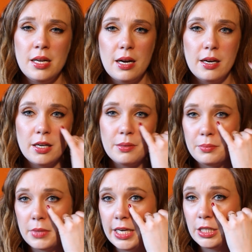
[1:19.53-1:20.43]

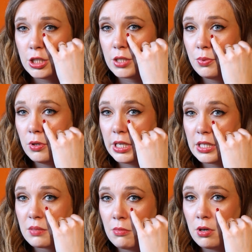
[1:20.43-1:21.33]
I just put a
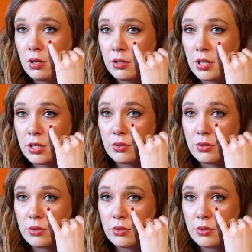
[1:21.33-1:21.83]
small dot